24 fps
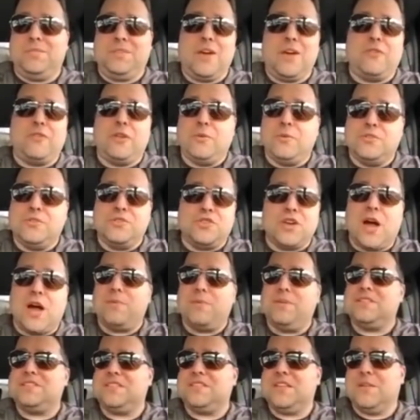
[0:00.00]
Definitely wouldn't
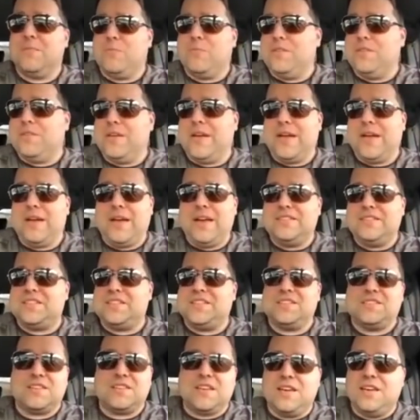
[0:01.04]
shock me to see them win the
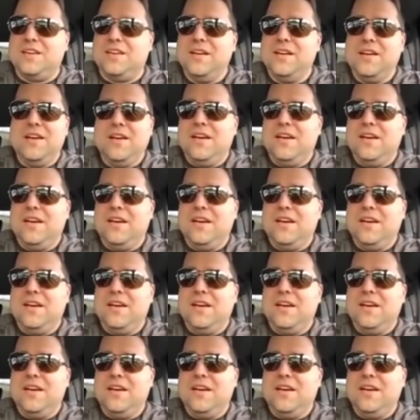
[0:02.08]
ACC.